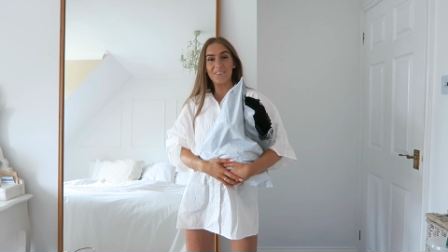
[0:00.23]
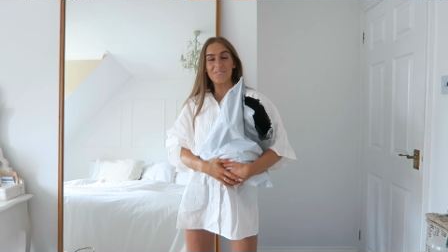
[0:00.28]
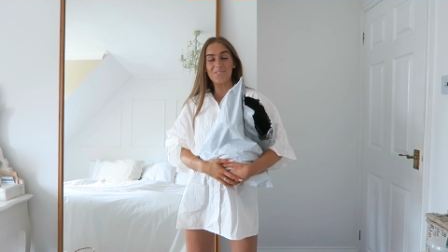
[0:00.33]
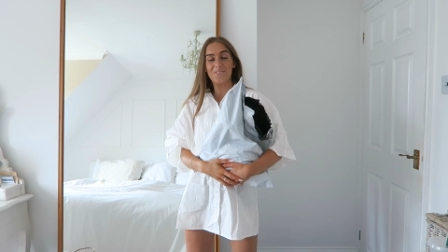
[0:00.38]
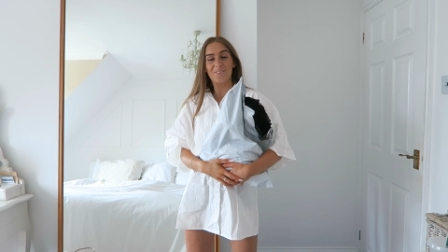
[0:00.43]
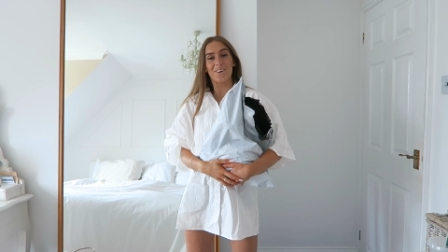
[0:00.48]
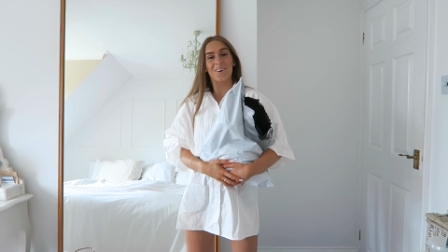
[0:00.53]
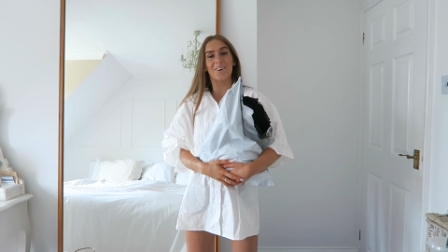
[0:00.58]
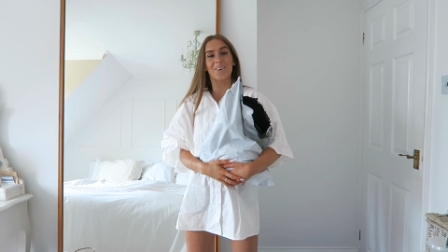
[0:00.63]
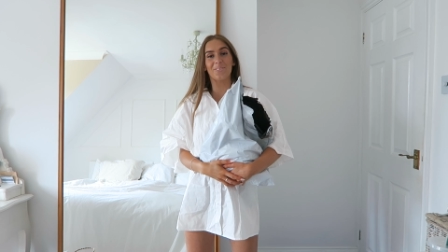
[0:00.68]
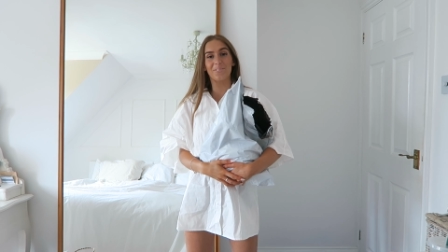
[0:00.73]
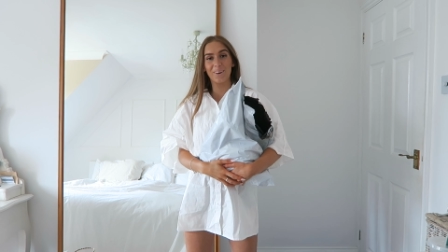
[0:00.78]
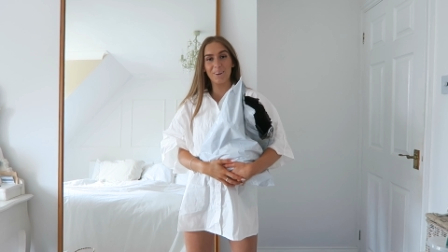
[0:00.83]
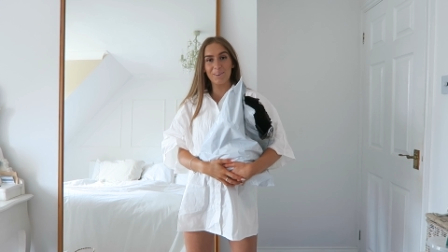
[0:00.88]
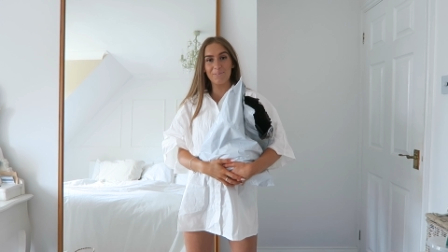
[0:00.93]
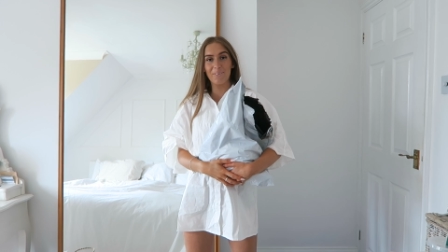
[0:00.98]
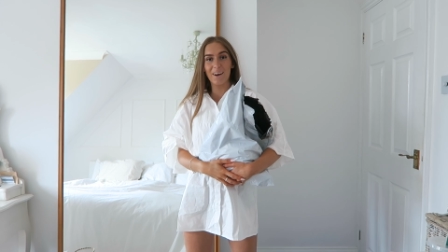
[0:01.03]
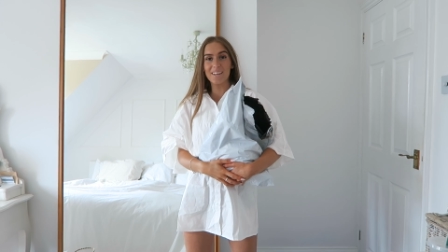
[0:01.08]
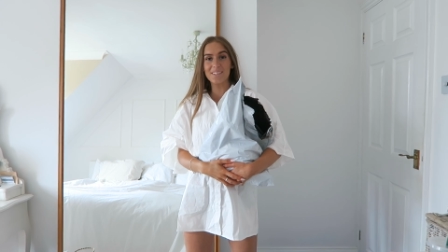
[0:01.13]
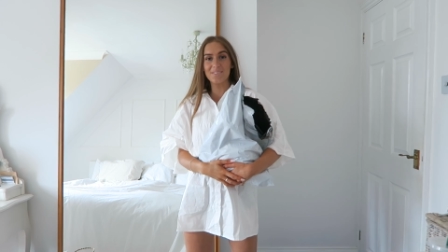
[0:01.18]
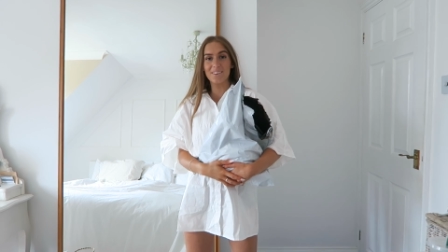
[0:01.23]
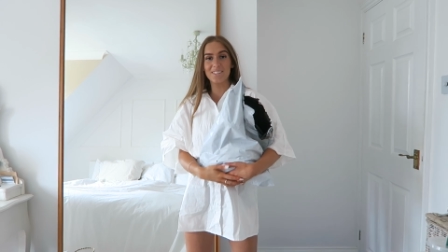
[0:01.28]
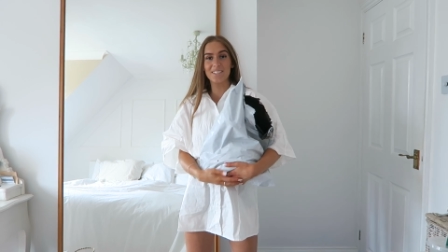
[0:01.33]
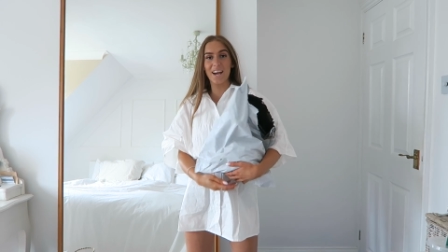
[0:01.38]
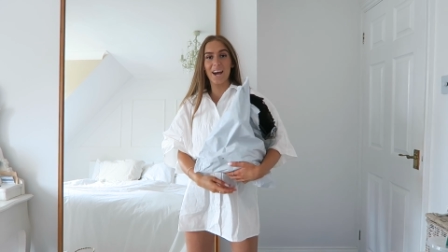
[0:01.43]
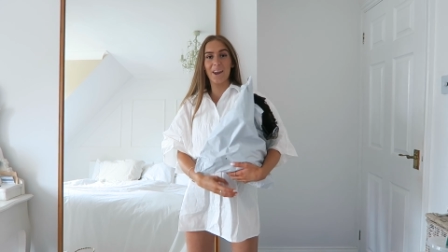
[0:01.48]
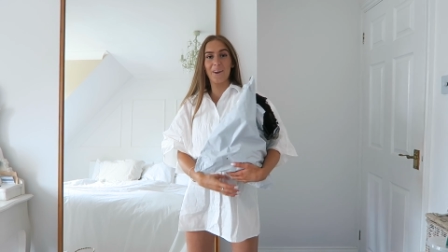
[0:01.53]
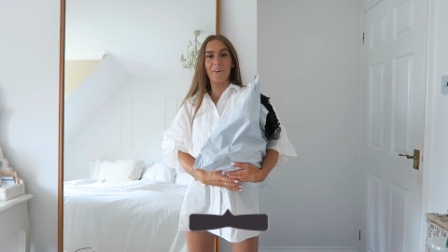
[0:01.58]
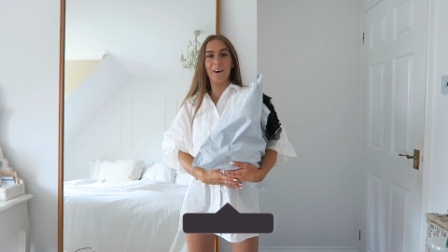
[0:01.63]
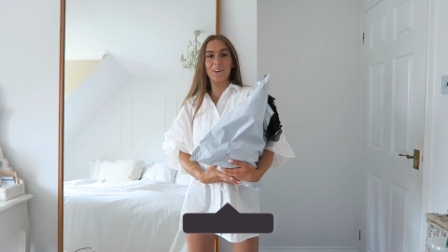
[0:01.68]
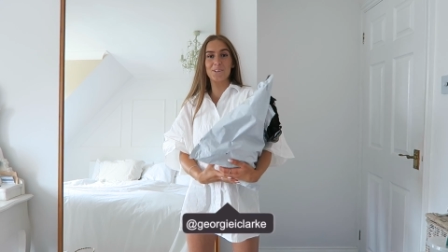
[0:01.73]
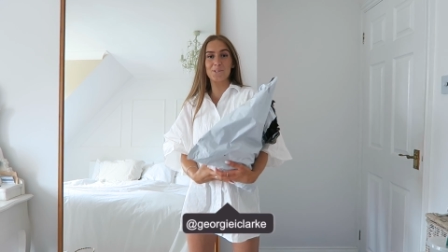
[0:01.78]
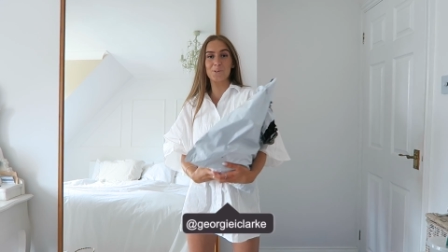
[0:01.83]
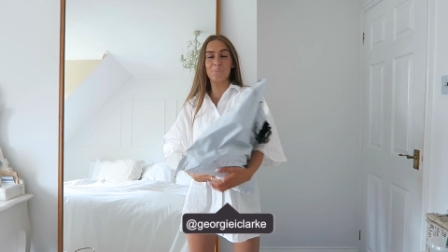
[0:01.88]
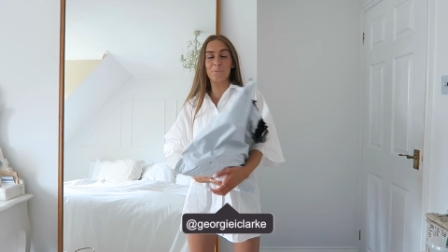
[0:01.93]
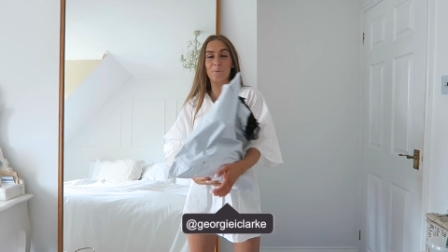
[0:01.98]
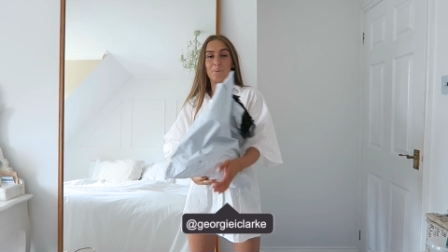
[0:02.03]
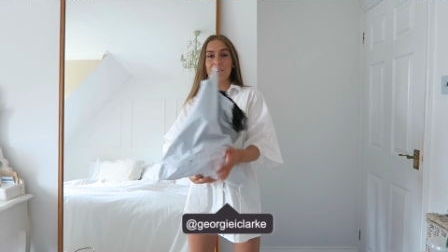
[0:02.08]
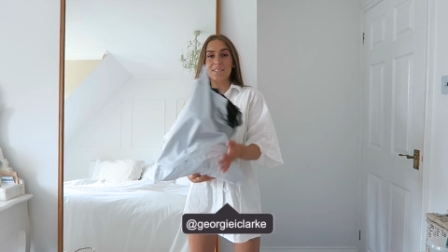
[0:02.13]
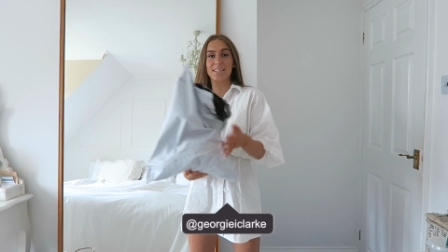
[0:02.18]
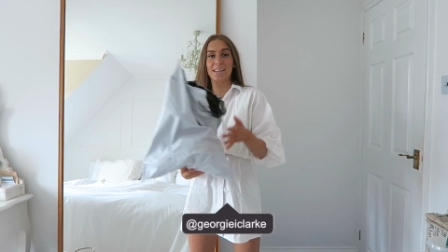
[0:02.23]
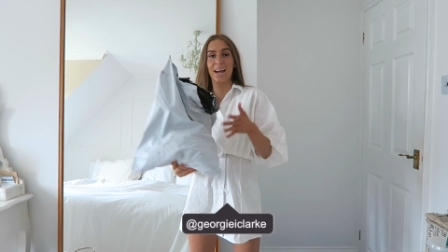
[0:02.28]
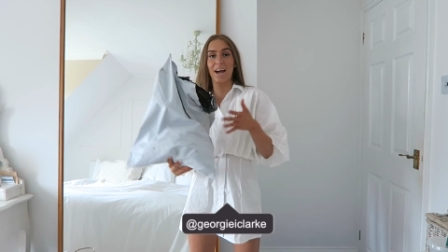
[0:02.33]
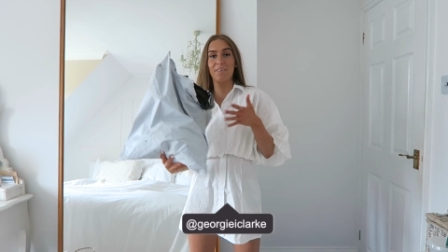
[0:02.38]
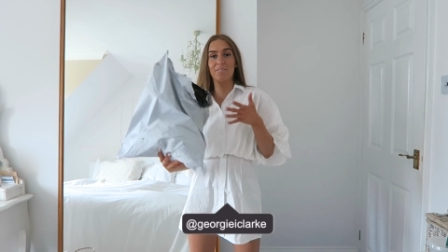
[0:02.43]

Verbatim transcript: Everyone, welcome back to my channel. As you can probably see,